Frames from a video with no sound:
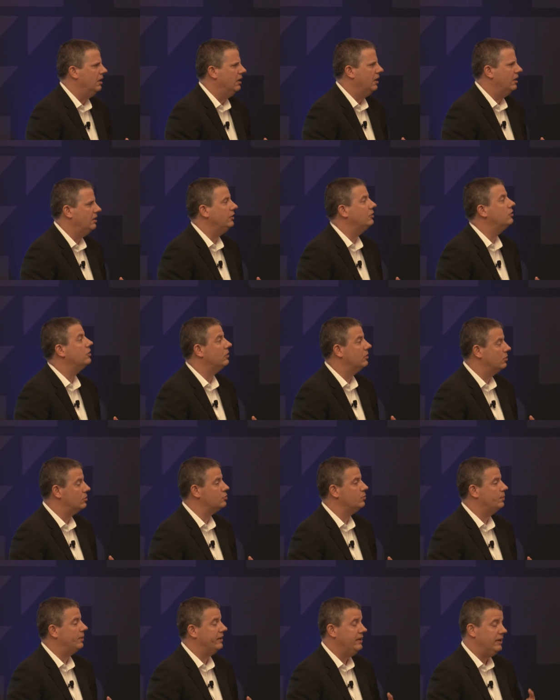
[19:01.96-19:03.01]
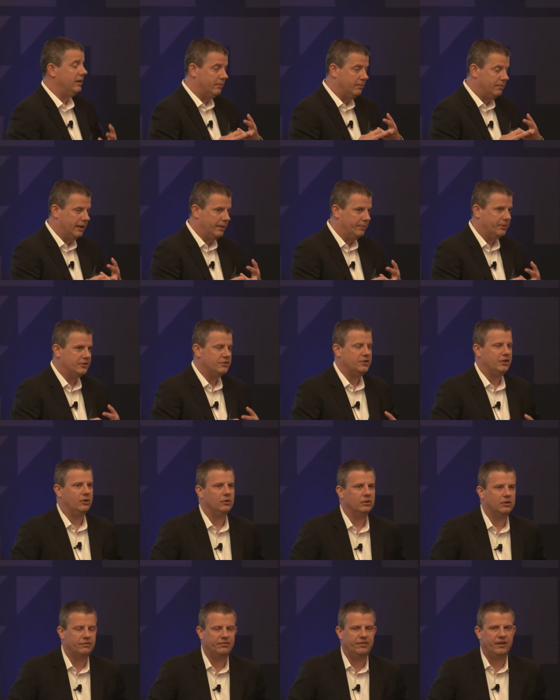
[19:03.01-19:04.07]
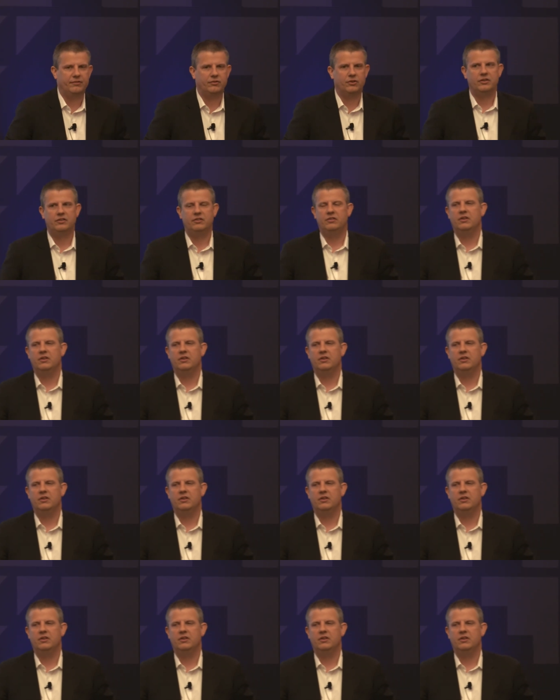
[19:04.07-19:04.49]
and in Trancoso, Bahia, my particular favorite,